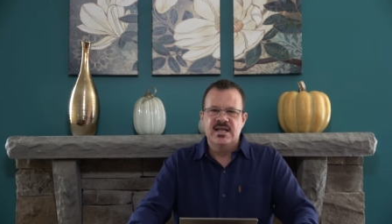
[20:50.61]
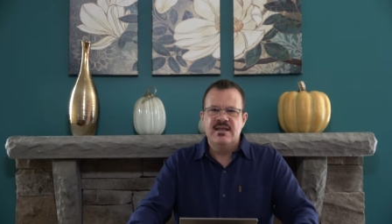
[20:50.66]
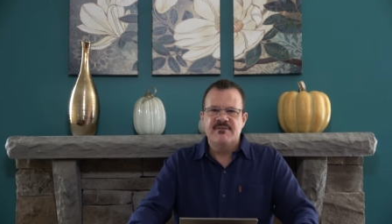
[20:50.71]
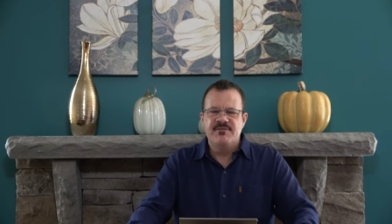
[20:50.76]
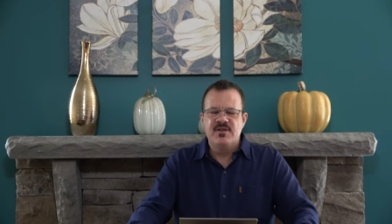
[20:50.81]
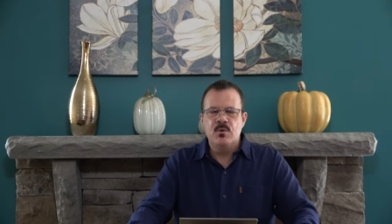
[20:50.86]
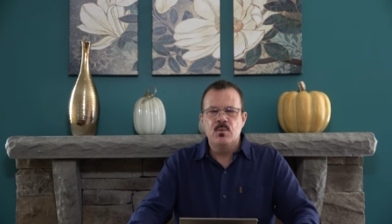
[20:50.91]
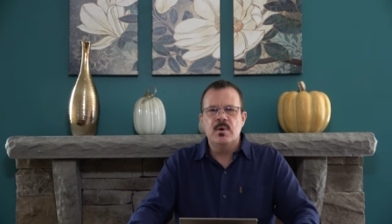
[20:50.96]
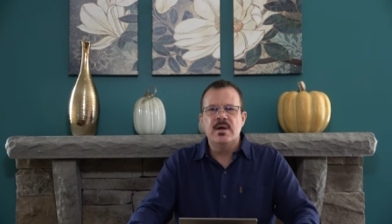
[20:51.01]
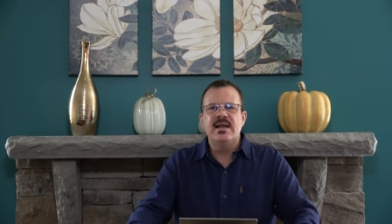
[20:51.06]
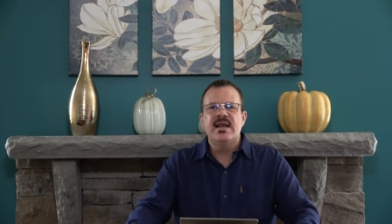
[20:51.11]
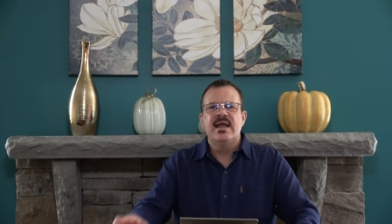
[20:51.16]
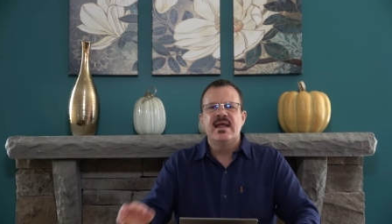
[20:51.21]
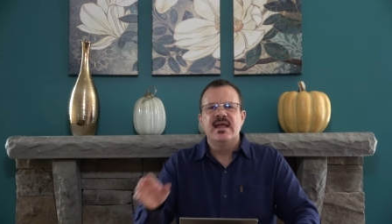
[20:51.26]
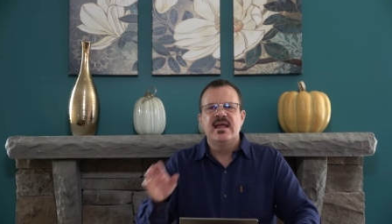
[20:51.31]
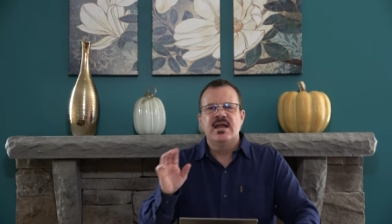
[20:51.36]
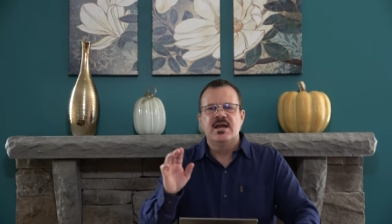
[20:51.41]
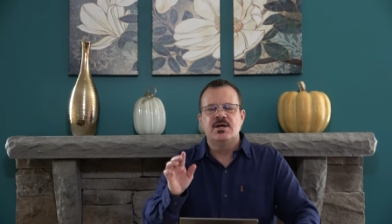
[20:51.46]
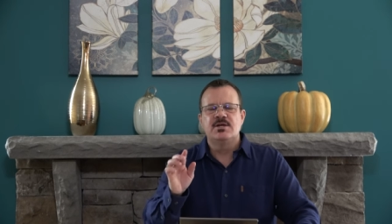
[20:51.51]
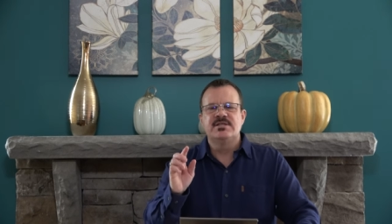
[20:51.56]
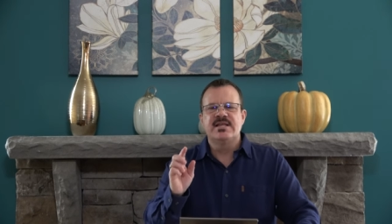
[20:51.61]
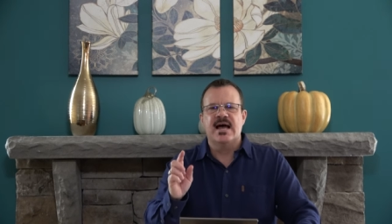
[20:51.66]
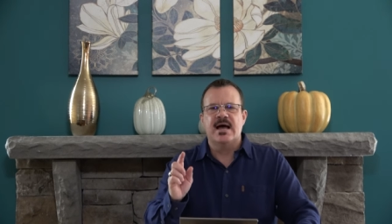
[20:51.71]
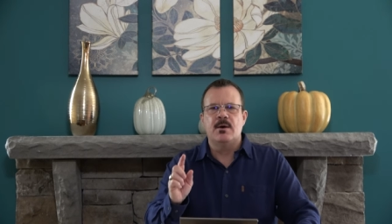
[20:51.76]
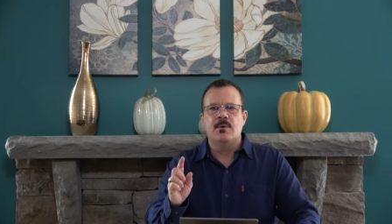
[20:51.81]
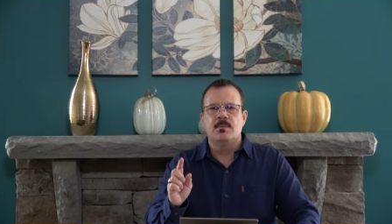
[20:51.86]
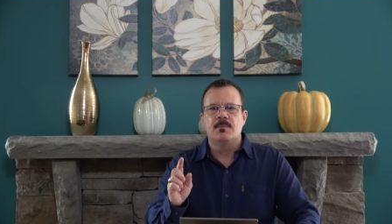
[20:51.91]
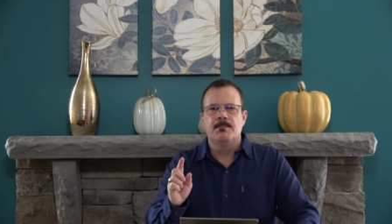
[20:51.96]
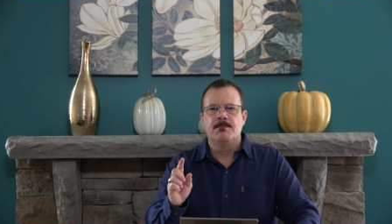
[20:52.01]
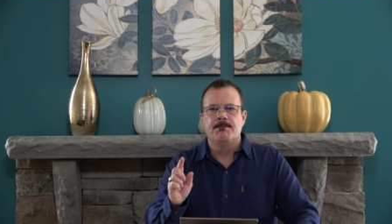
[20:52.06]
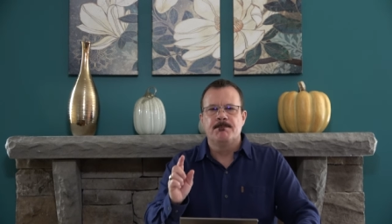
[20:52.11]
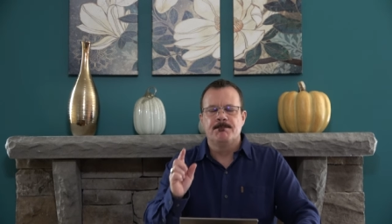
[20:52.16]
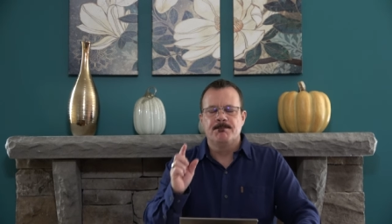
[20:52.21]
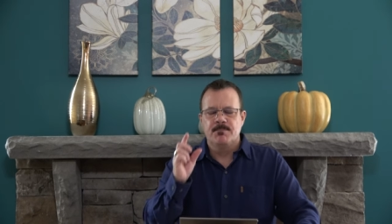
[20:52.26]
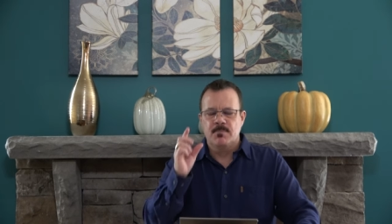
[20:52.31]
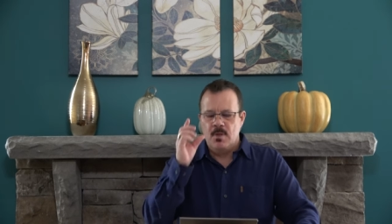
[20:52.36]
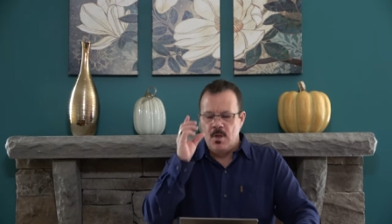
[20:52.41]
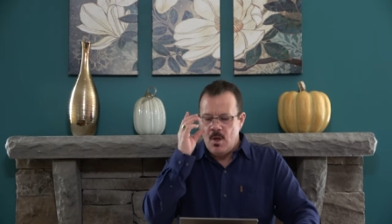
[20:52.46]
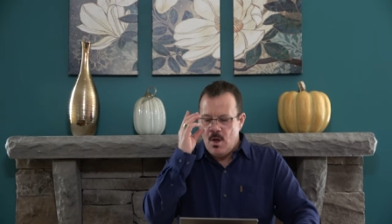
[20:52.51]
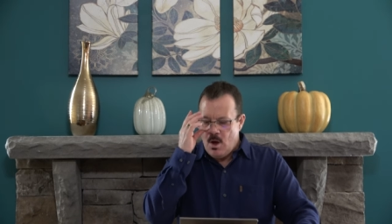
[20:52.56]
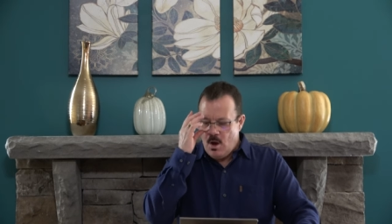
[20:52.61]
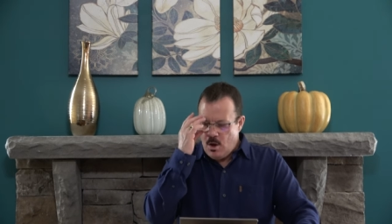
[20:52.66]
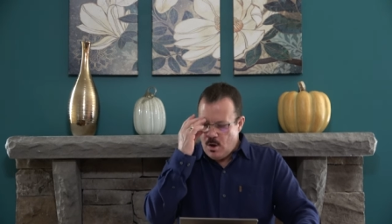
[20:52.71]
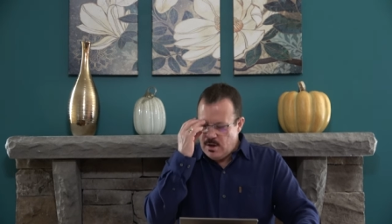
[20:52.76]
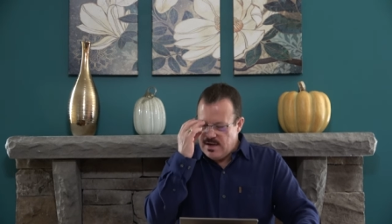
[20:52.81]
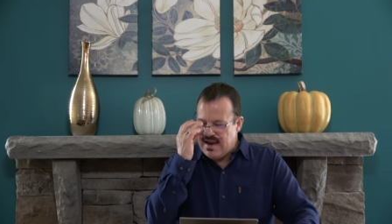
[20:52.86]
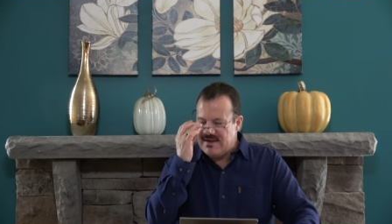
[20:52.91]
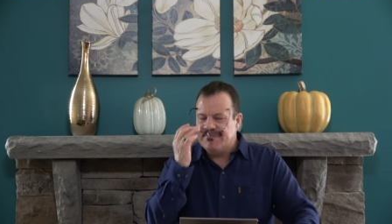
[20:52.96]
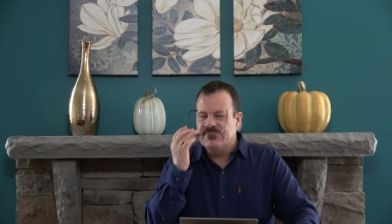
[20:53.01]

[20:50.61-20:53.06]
If you would, here's how. All you